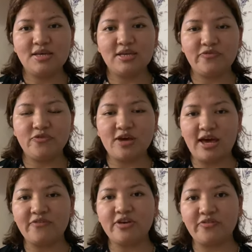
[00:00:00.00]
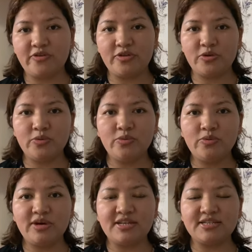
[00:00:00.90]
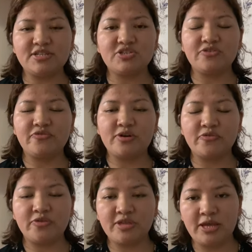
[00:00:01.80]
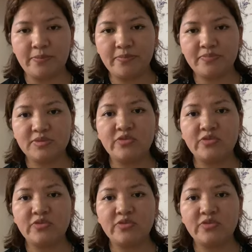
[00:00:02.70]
if you have FNU attached in front of your name.